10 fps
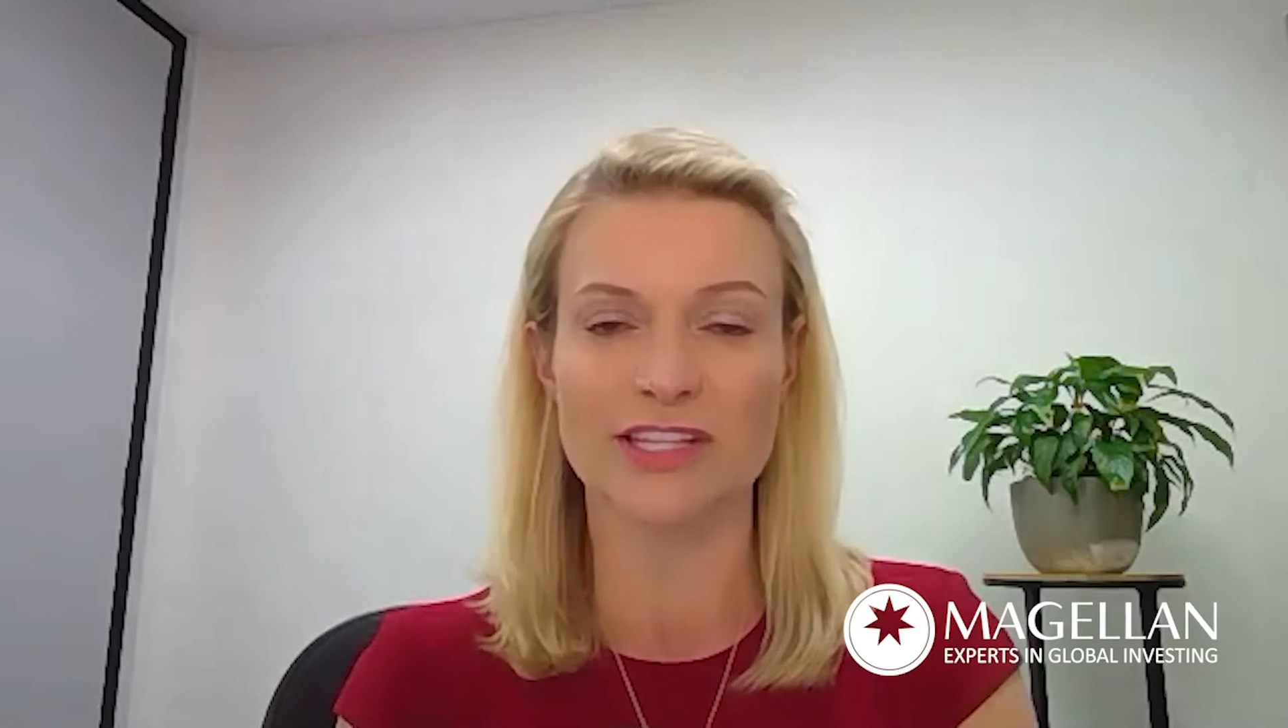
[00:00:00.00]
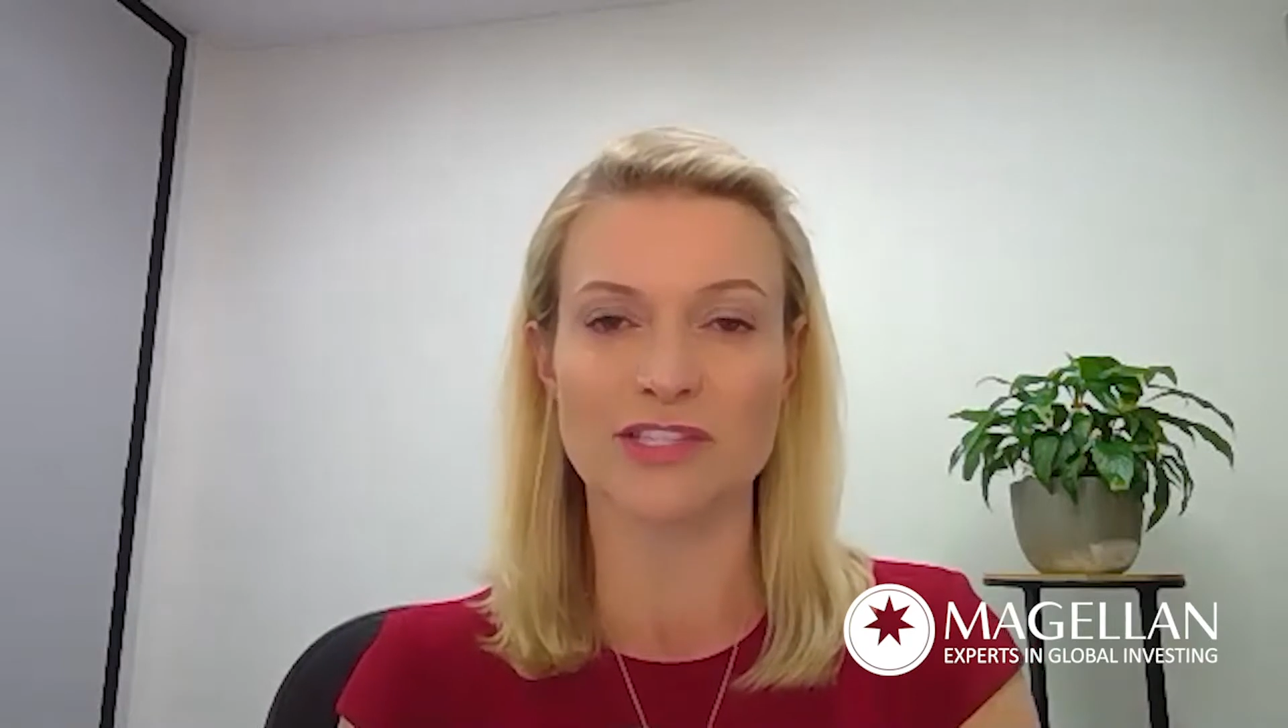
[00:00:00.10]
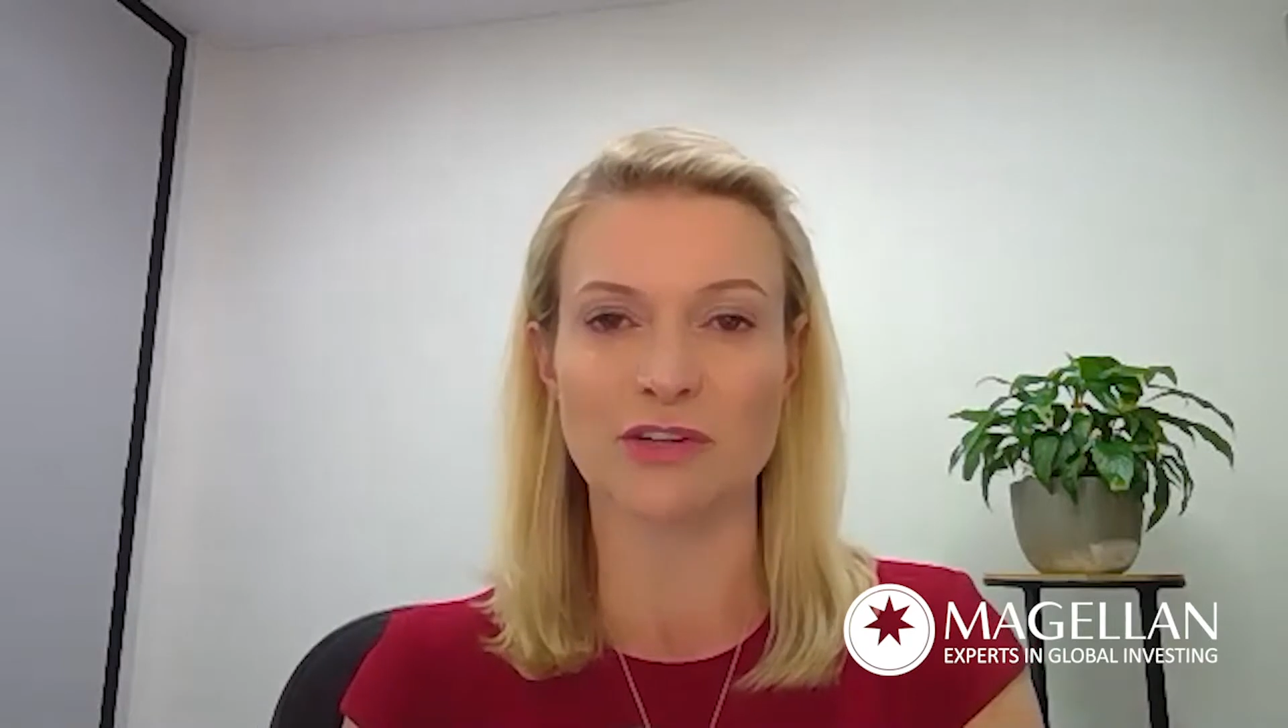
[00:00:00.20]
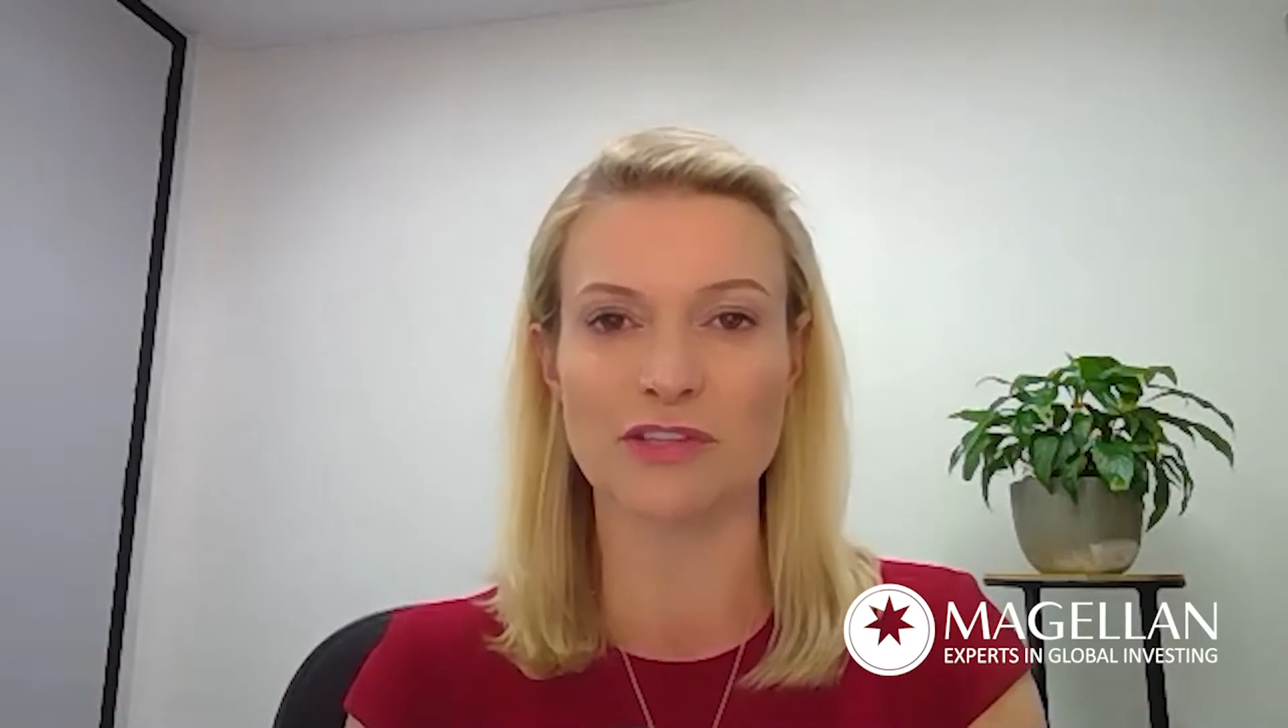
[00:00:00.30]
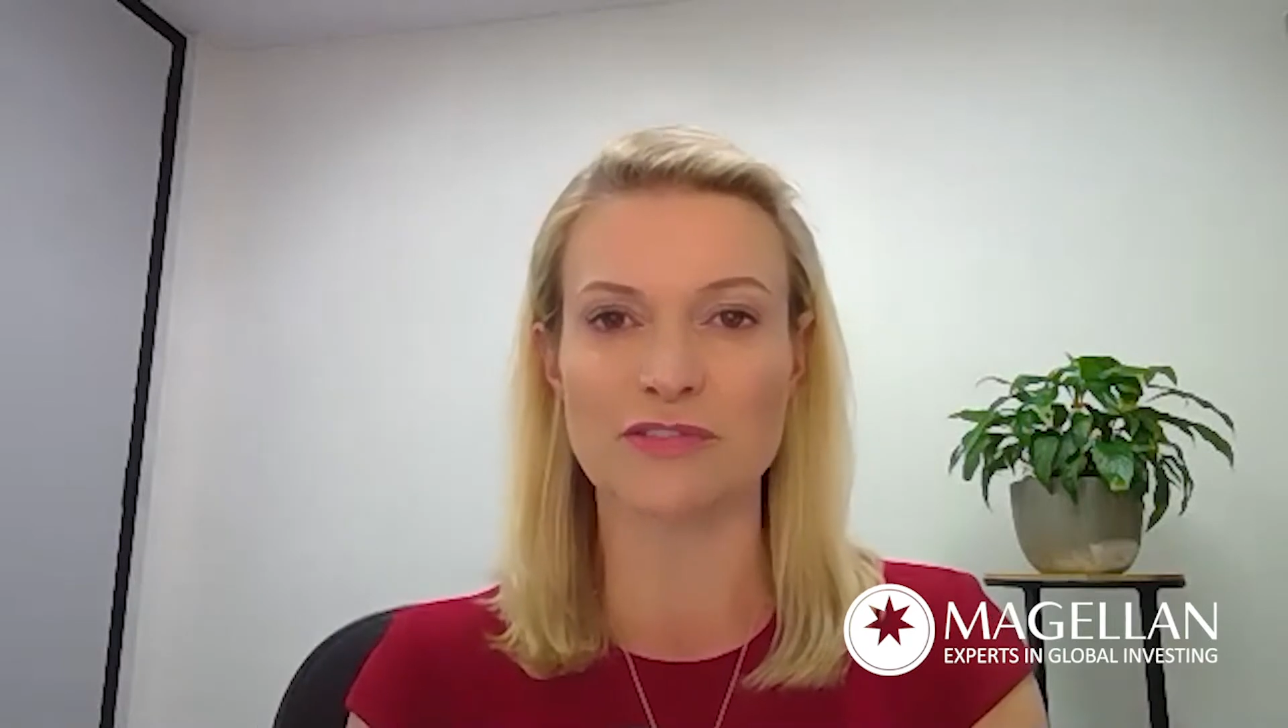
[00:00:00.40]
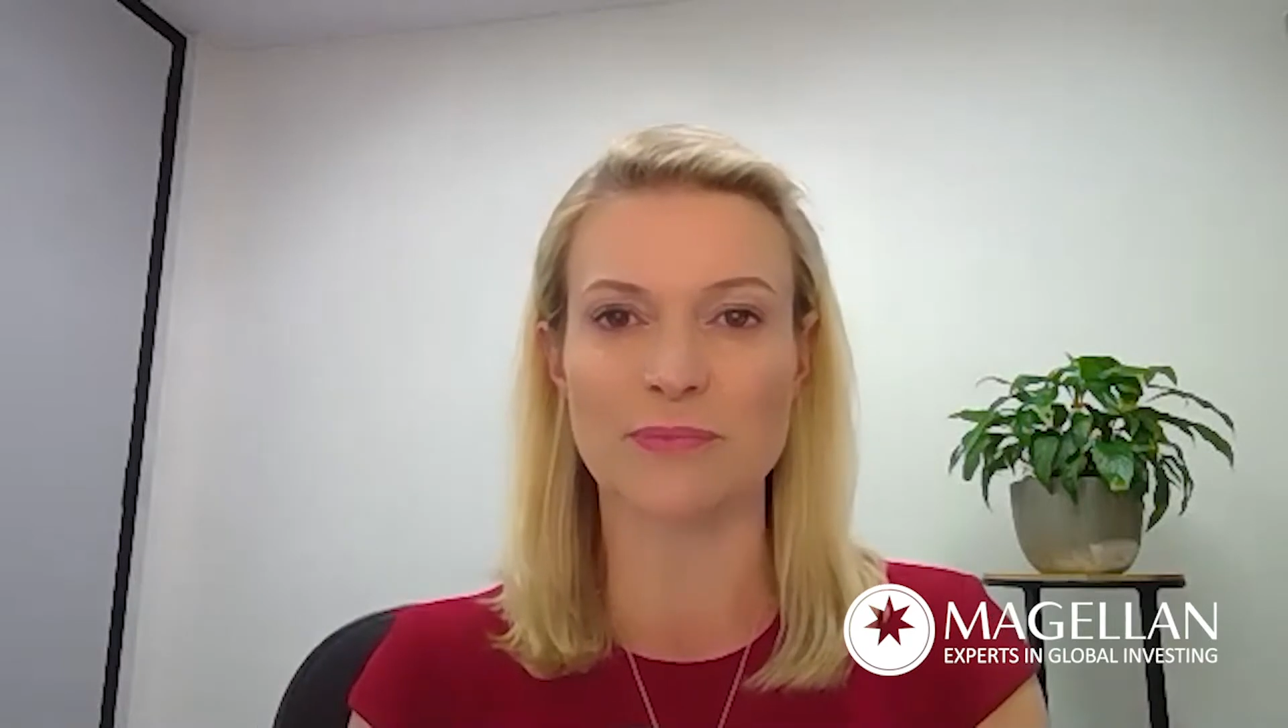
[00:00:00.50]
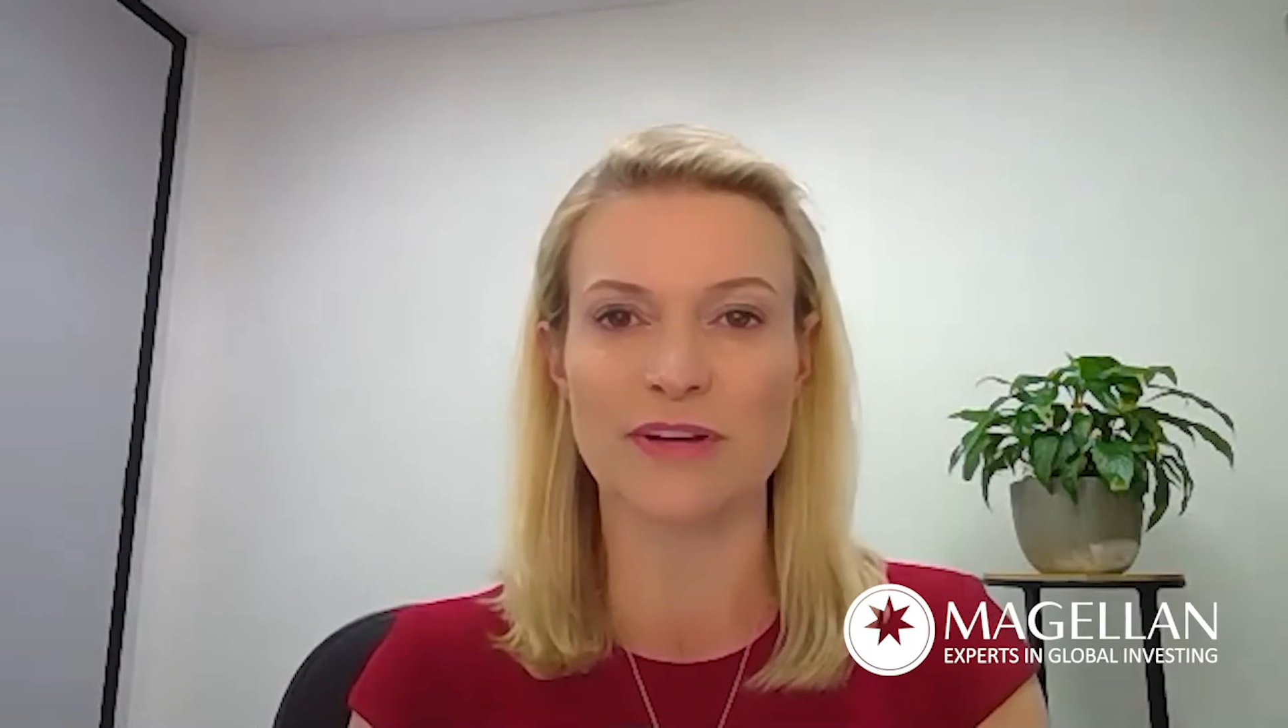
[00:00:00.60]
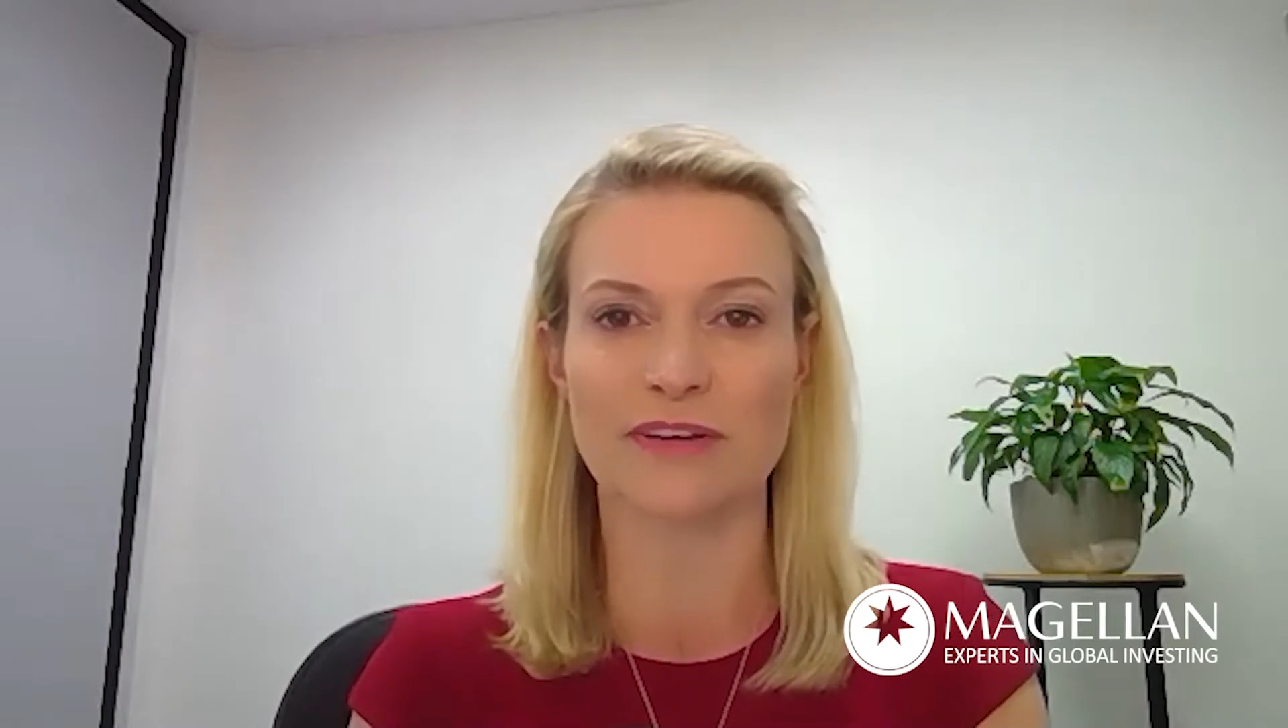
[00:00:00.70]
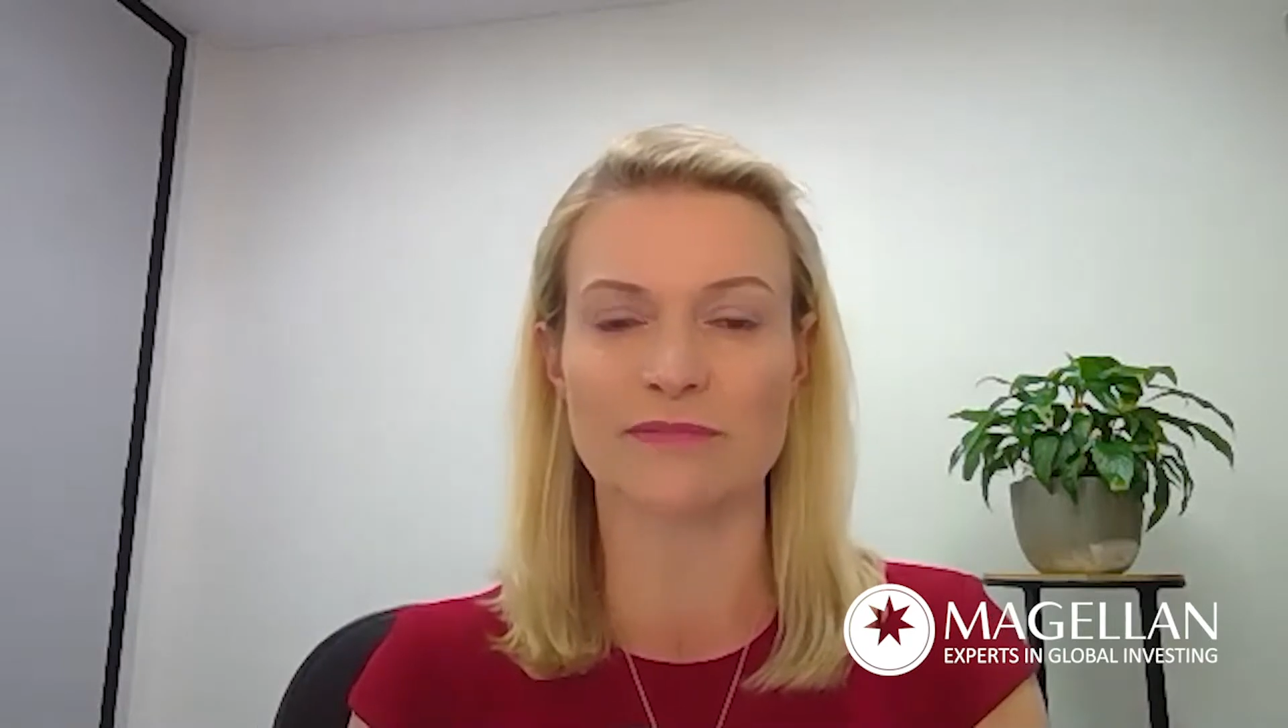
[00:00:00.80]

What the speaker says: stocks from a